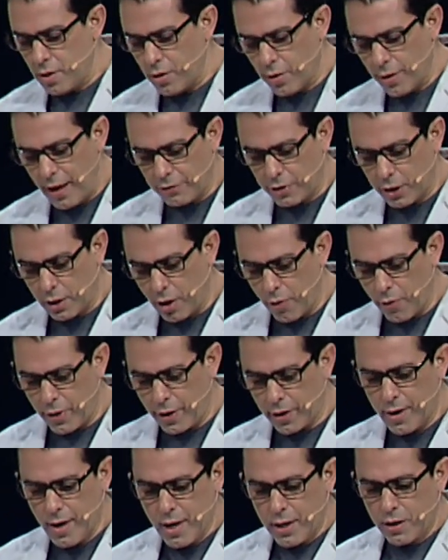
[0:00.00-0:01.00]
You don't have to go
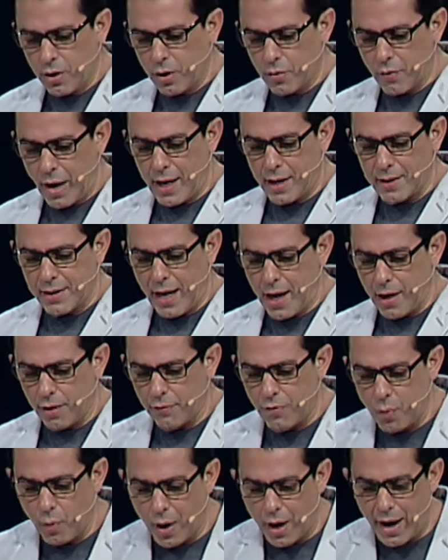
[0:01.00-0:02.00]
there. You can write it down
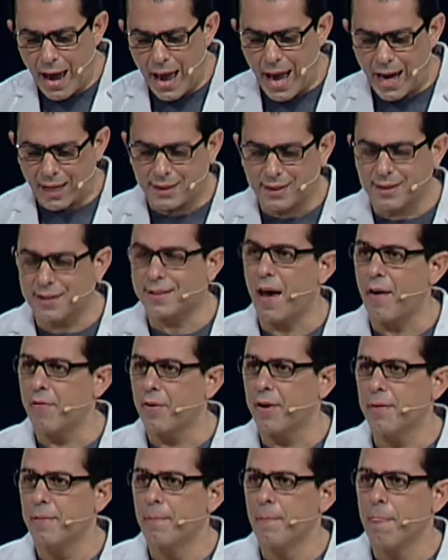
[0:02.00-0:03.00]
if you want. Acts
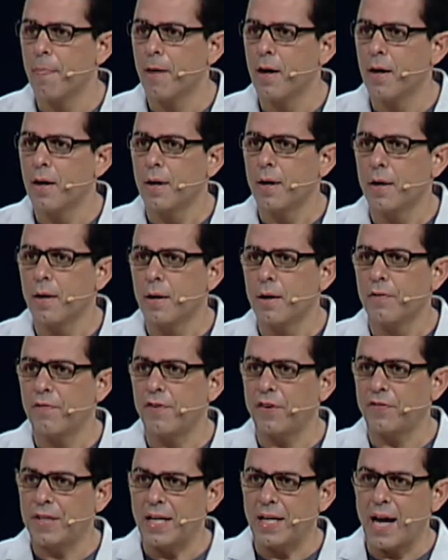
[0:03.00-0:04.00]
7,
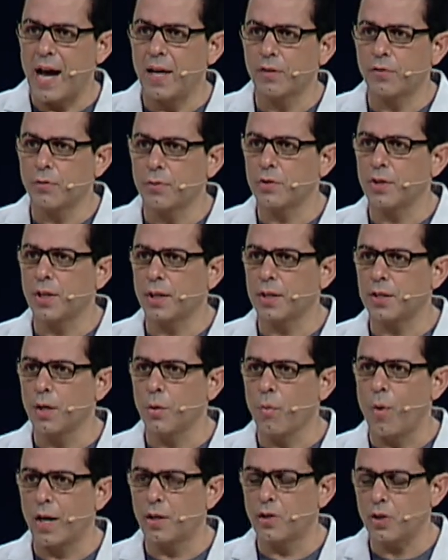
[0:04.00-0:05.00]
59 through 60,
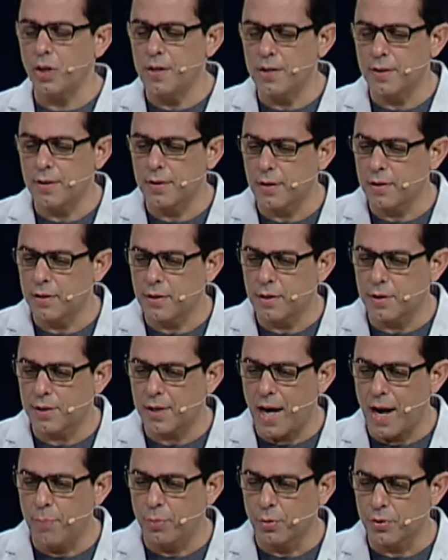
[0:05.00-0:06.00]
one of Jesus'
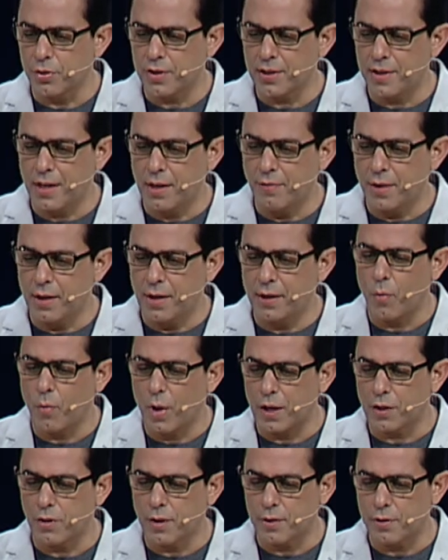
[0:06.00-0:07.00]
disciples, Stephen,
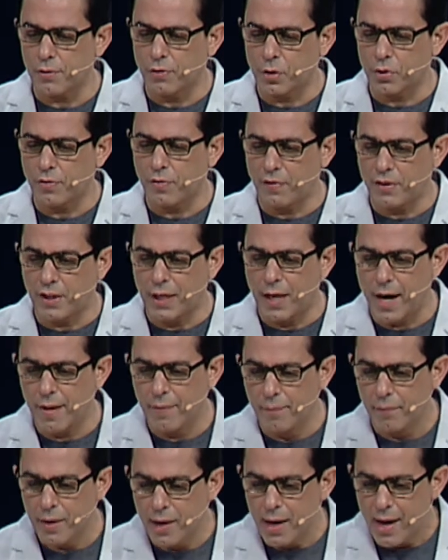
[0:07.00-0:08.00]
watch this, verse
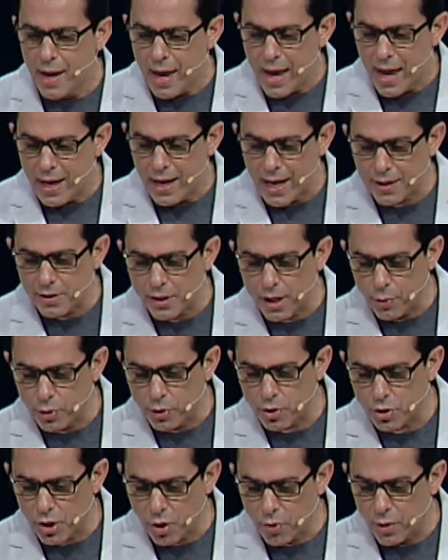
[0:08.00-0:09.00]
59. And as they were
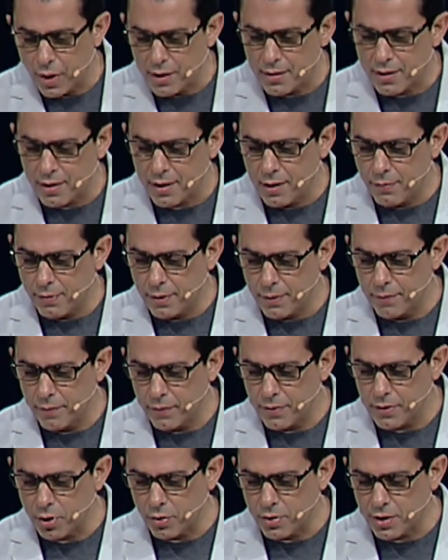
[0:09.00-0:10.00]
stoning Stephen,
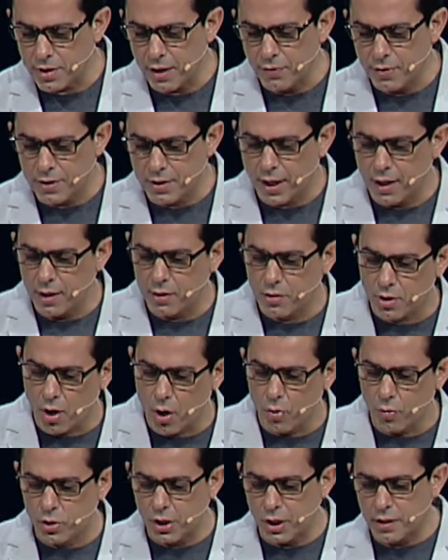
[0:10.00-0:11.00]
so Stephen's getting
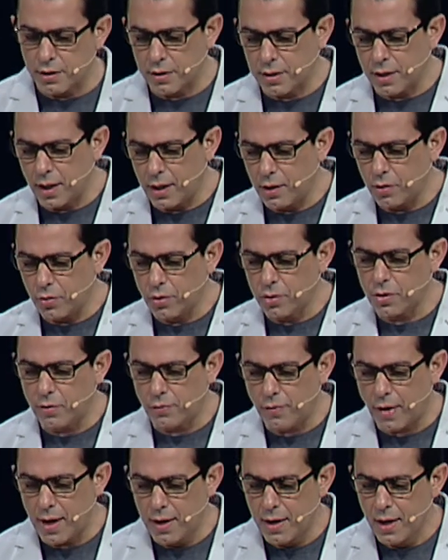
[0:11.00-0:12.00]
stoned, Jesus getting
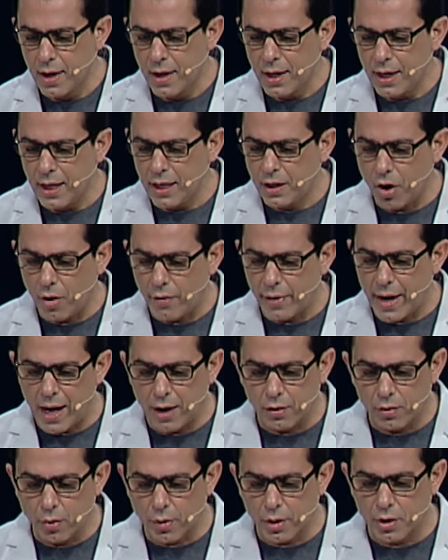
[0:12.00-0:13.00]
crucified, he called
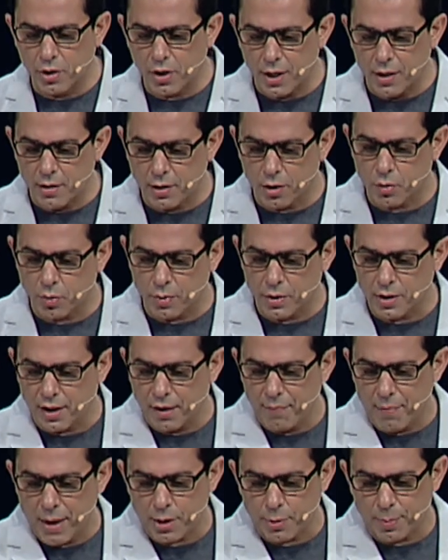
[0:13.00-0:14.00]
out, Lord Jesus,
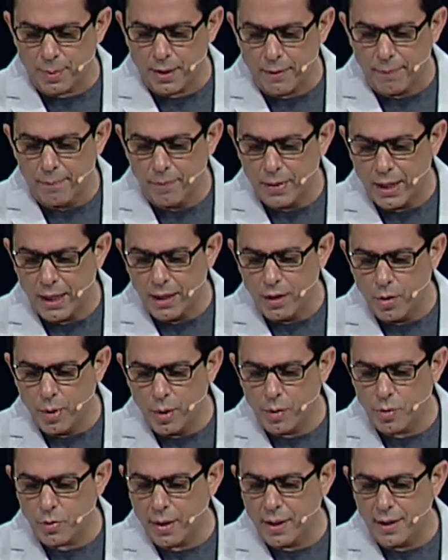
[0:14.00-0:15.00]
receive my spirit. He knew
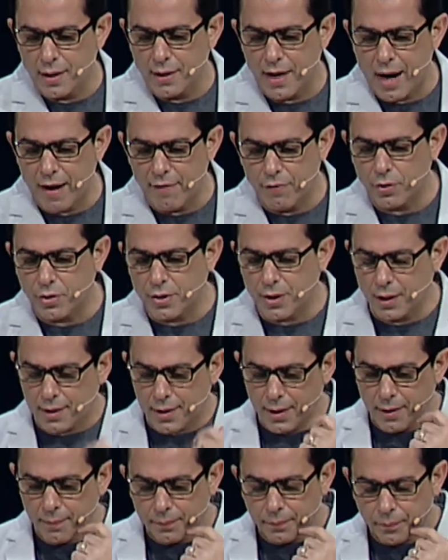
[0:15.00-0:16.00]
he was ready to die, verse
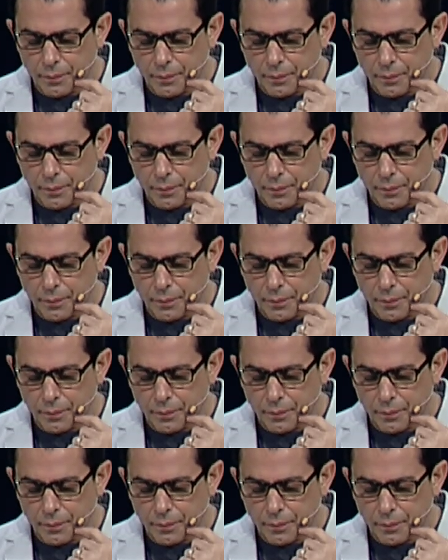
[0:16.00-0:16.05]
60.